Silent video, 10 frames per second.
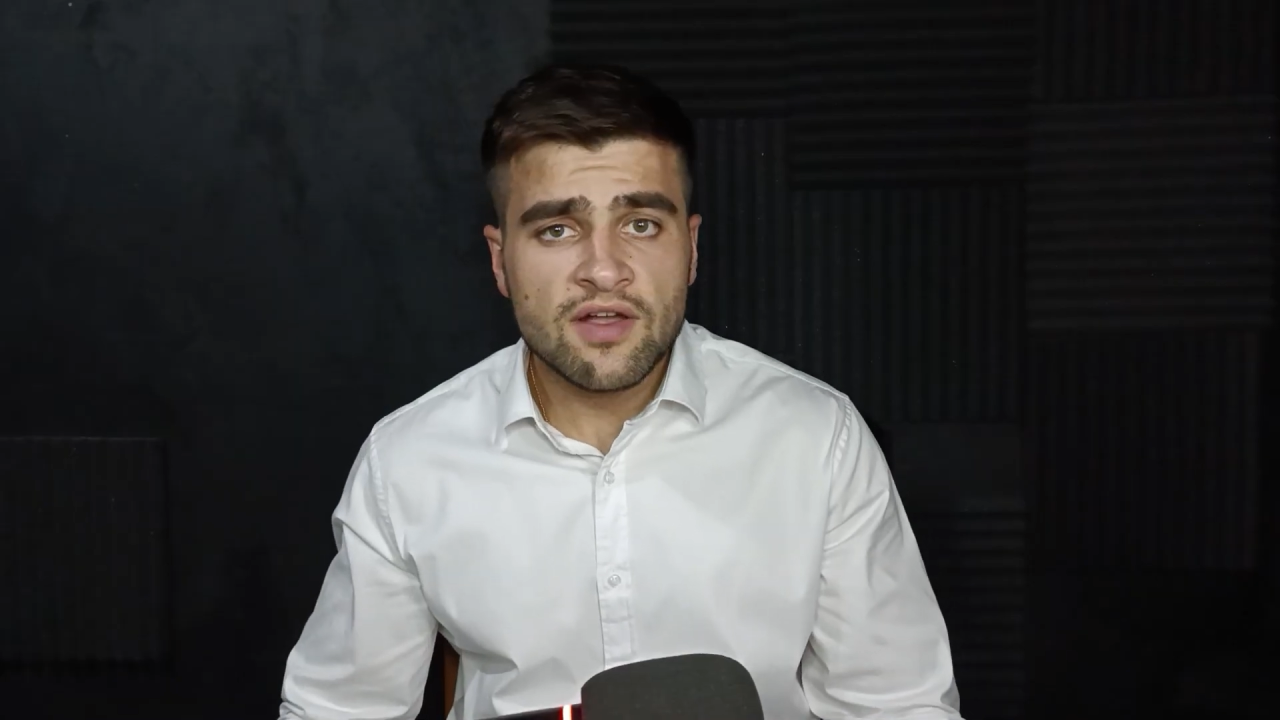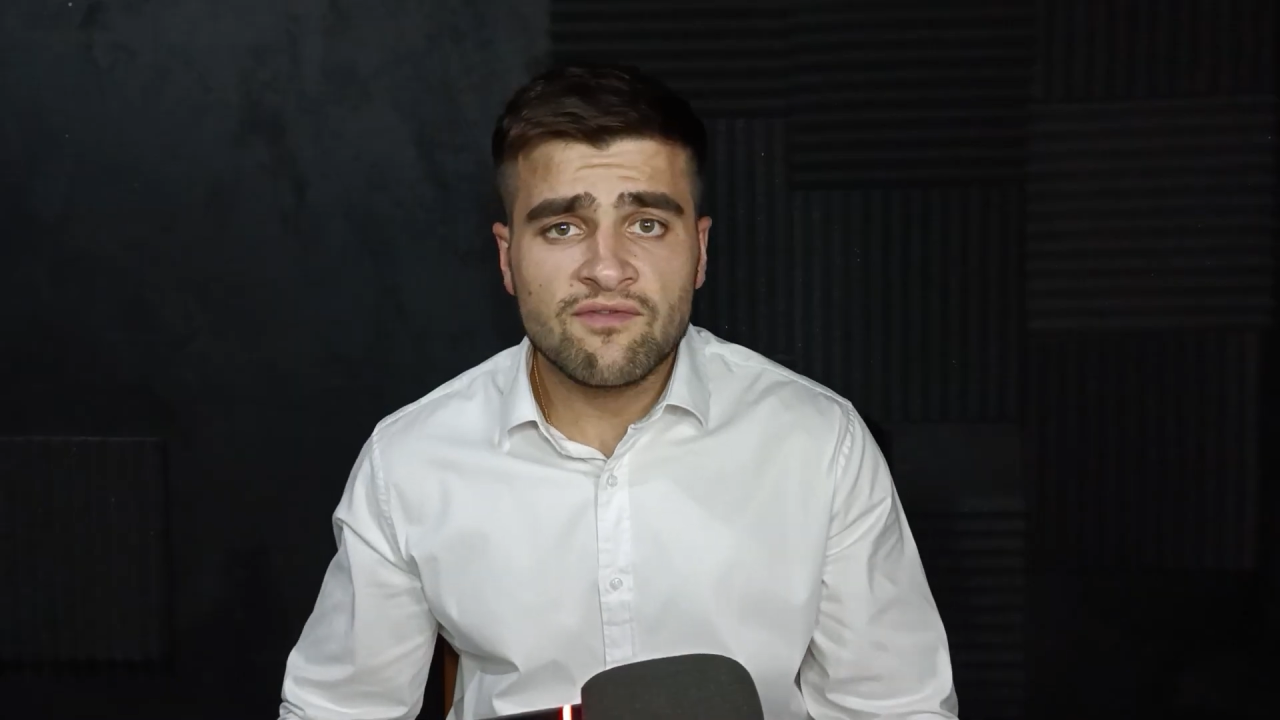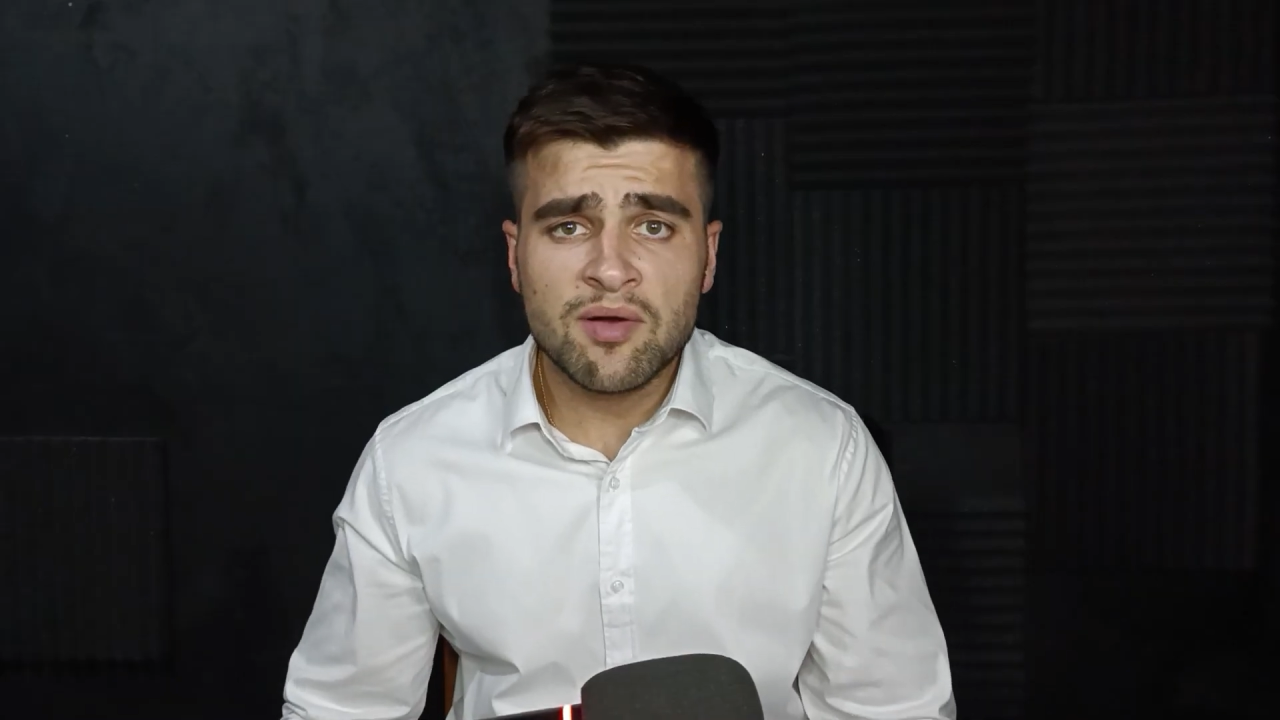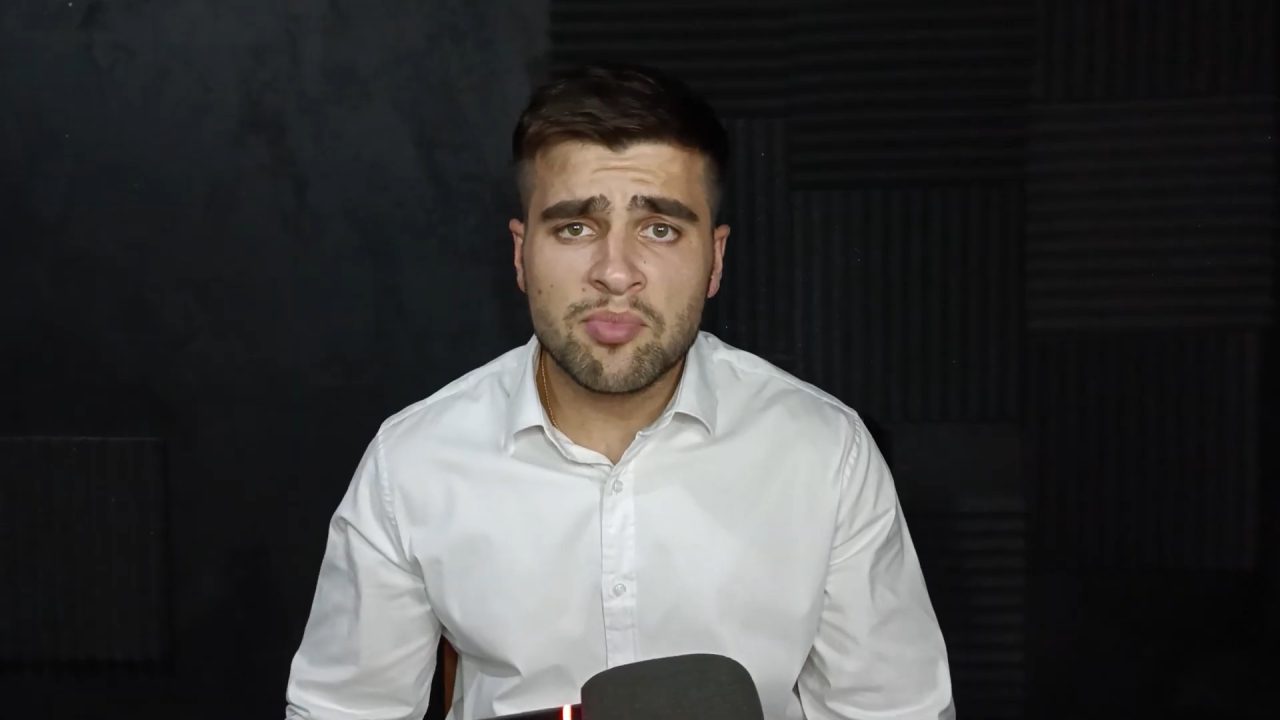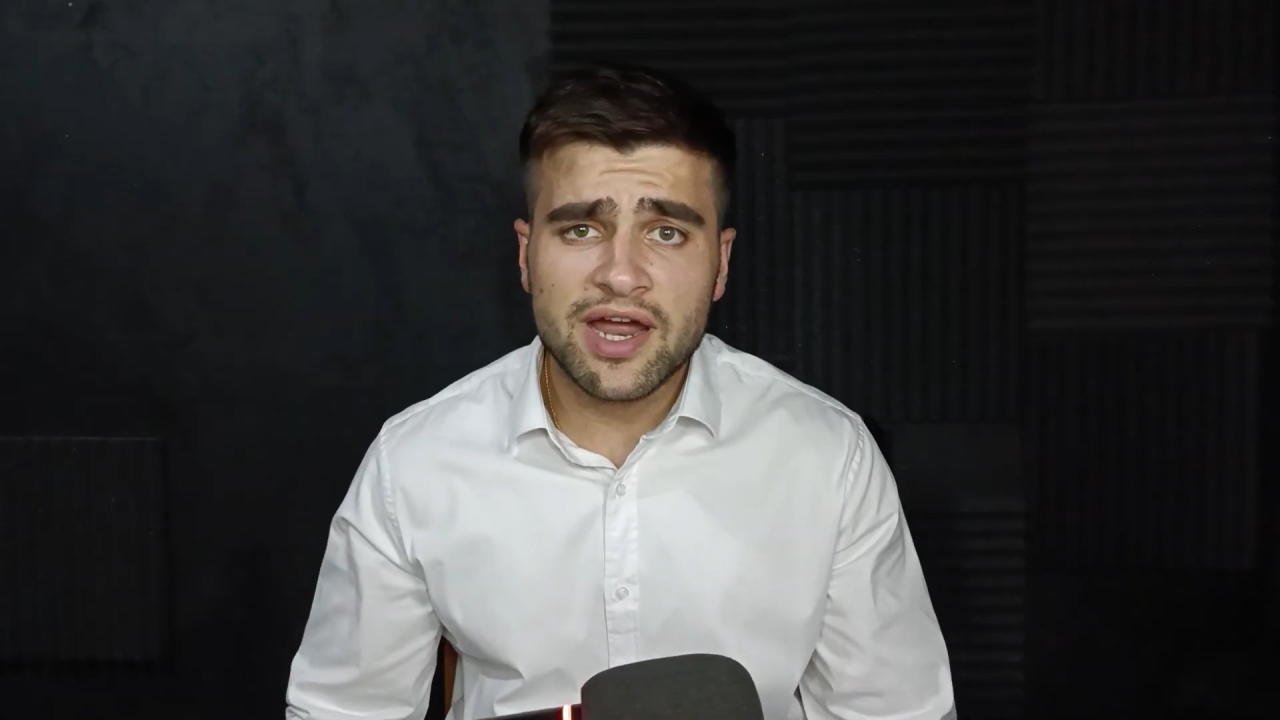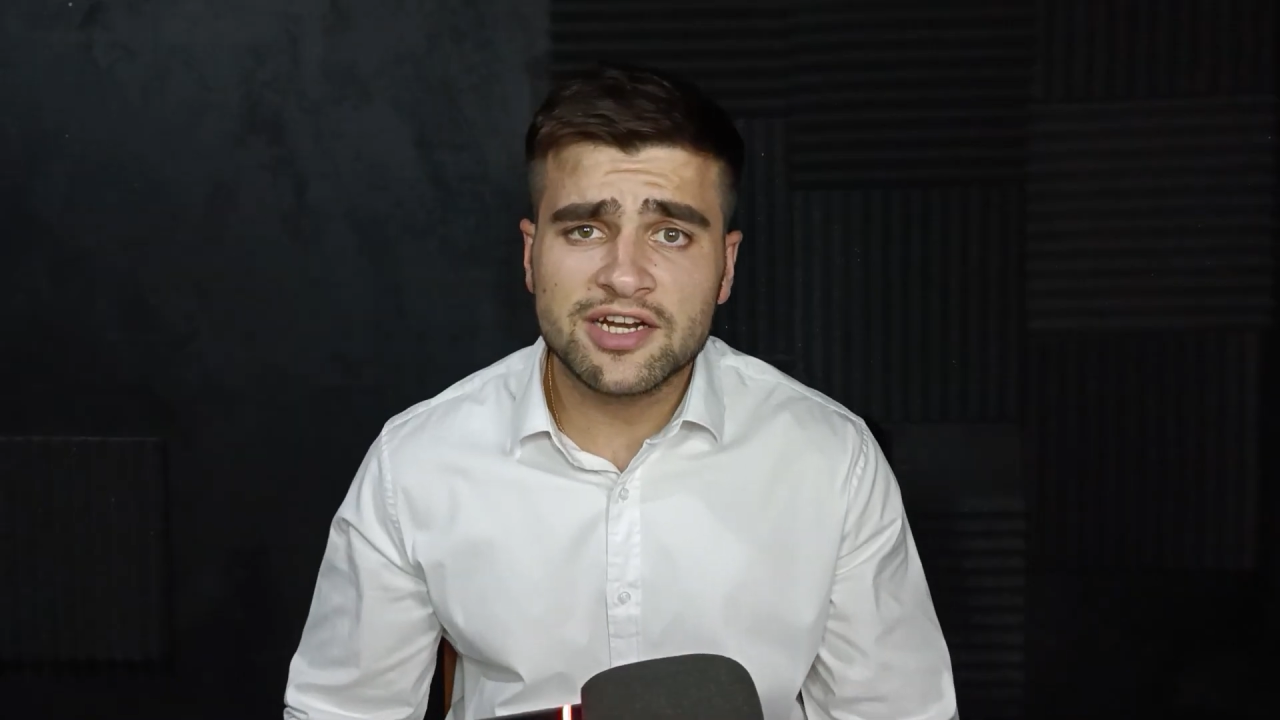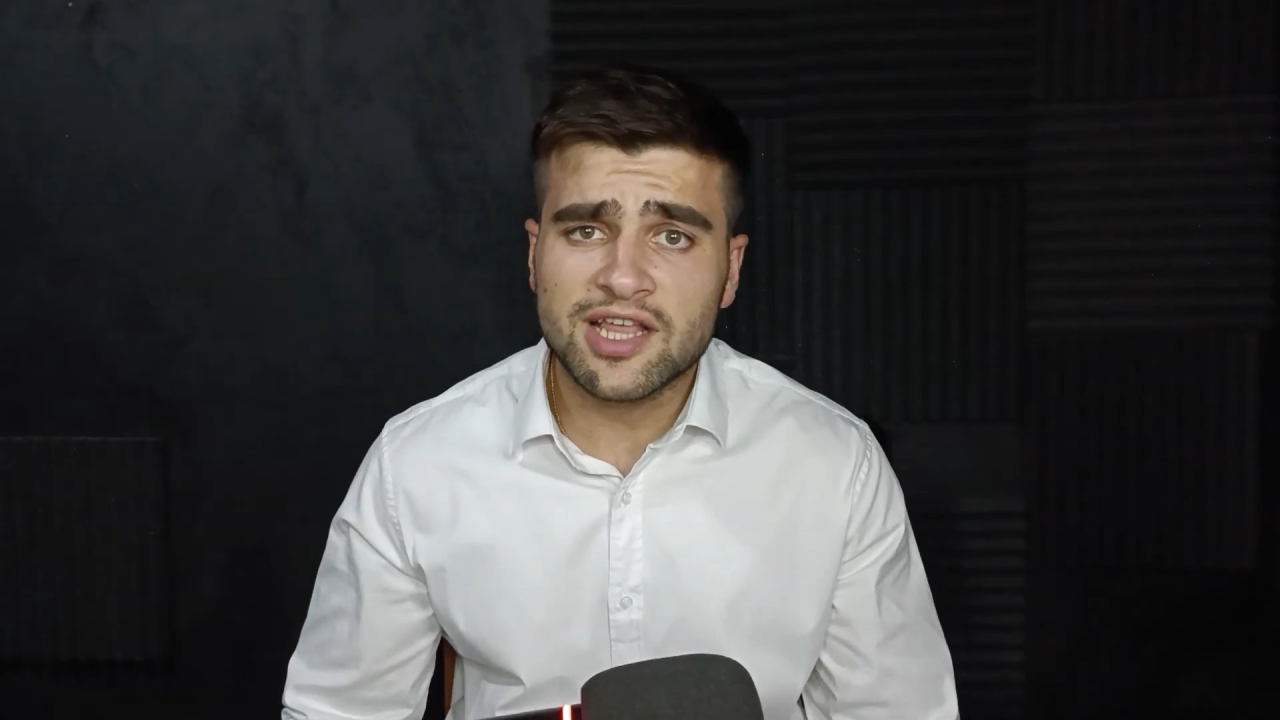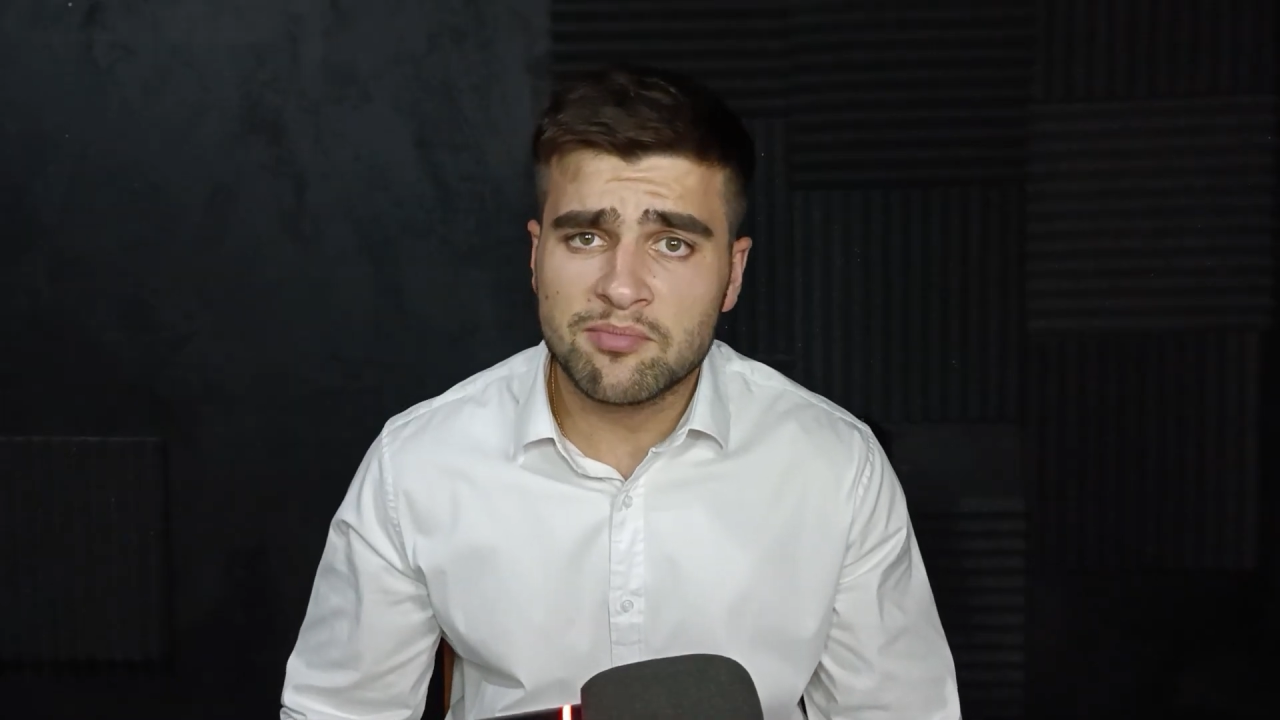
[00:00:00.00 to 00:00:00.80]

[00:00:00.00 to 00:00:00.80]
Vampire